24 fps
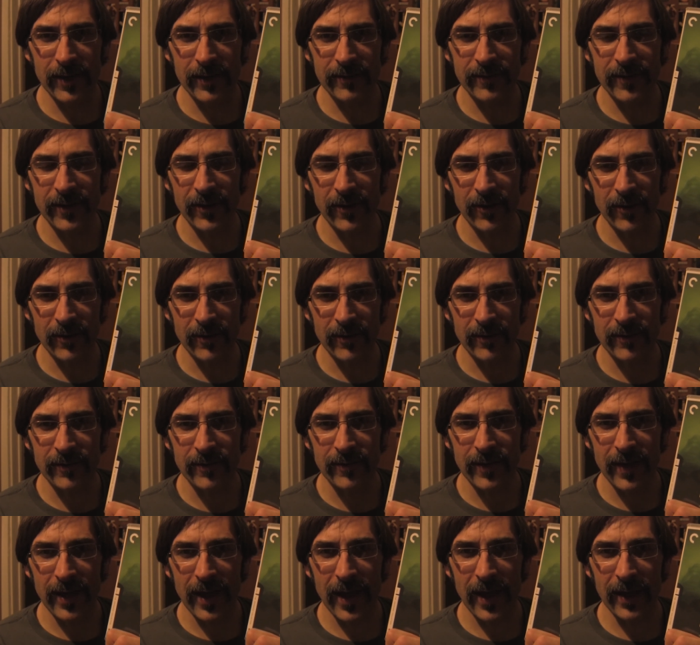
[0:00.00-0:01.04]
dinner
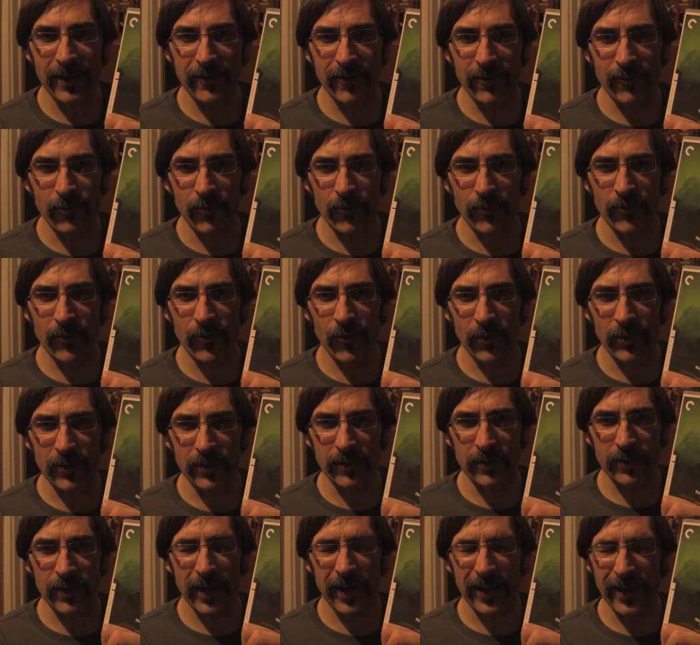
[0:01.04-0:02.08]
at Ruth
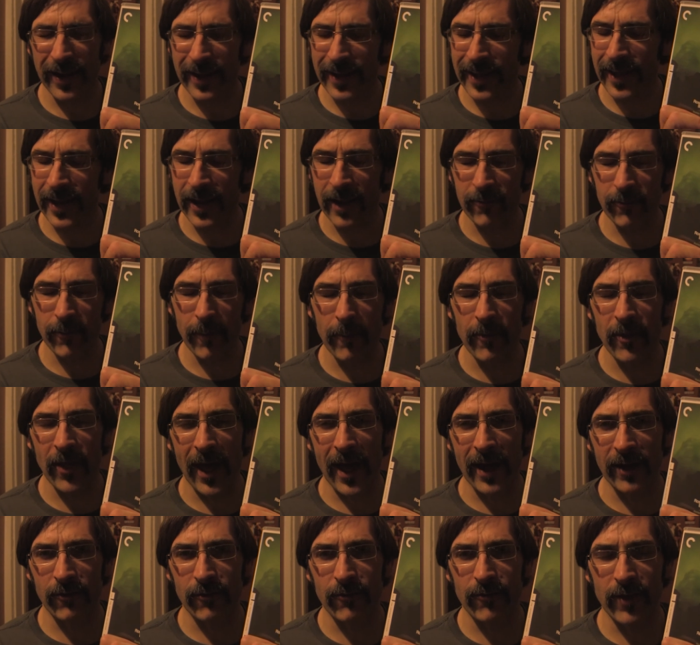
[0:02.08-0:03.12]
Gordon, and I cannot remember the
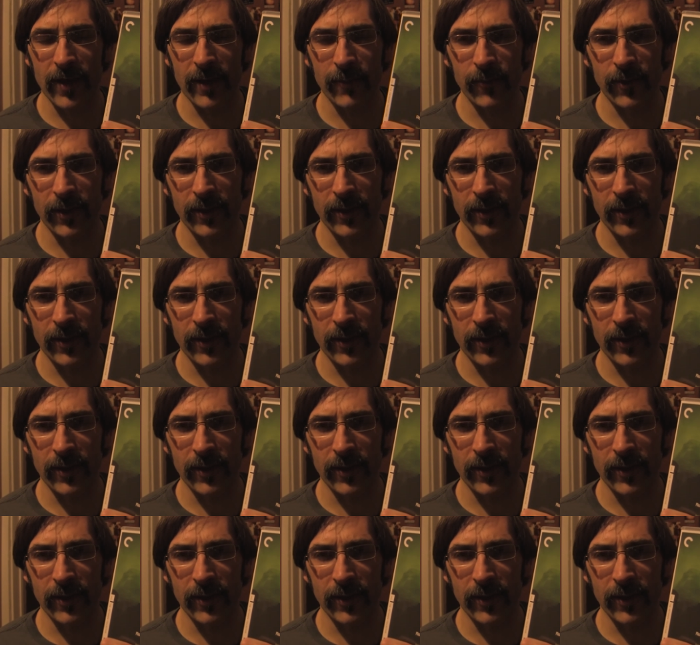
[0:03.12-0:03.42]
actor's name,